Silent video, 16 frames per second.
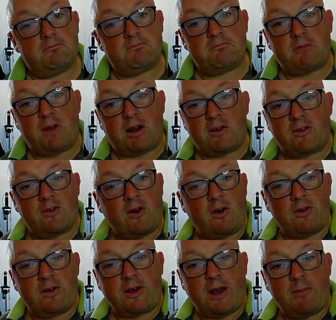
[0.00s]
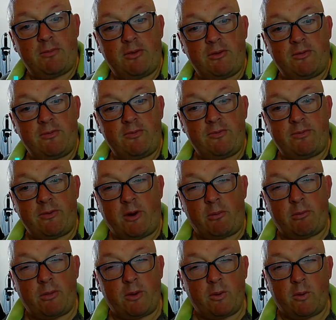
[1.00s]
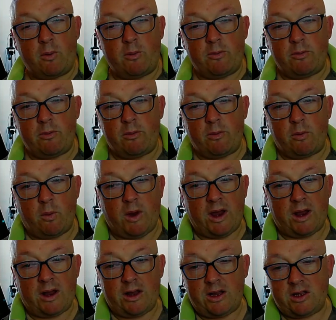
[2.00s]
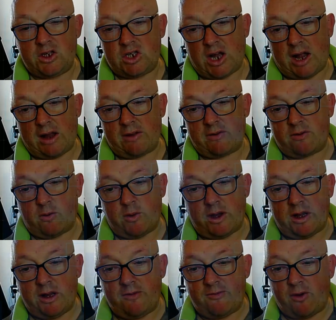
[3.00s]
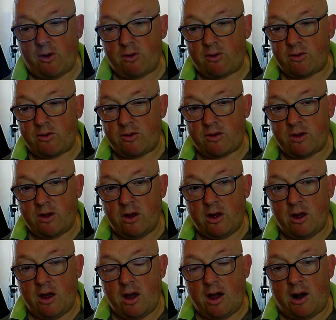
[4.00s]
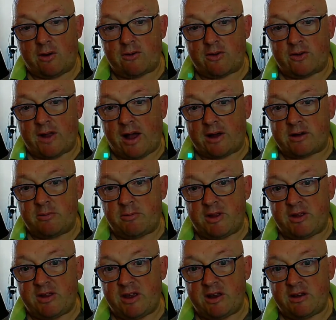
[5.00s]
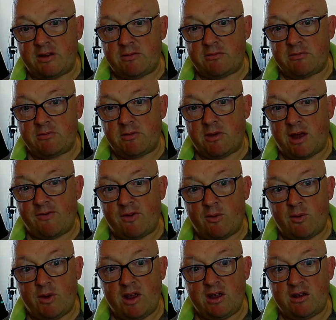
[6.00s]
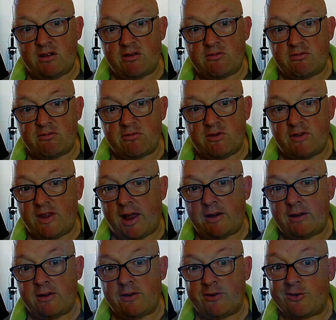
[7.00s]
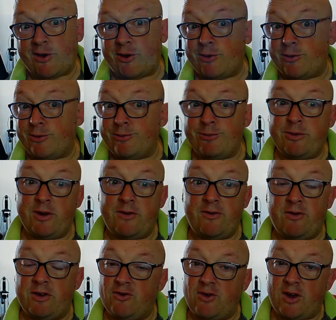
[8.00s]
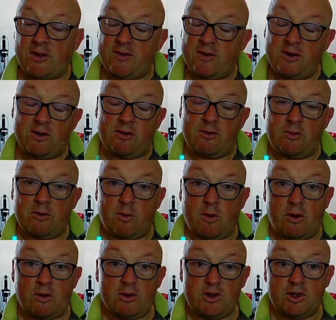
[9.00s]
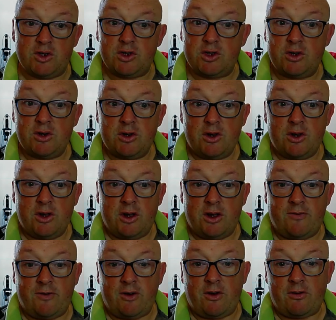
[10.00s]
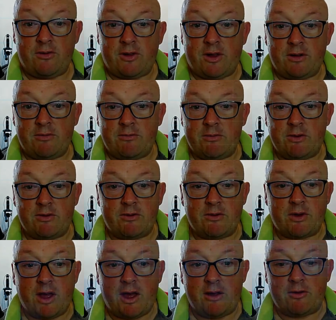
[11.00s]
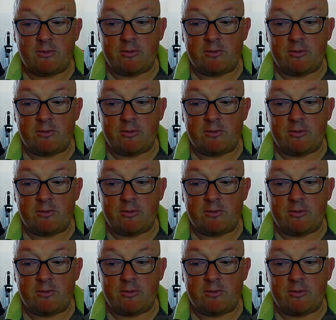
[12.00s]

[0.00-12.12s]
I'll start again. But on my weekly chats or weekly vlogs, I'll just add a bit in every week at the end, so if you're interested you can always watch, if you're not then it's okay, so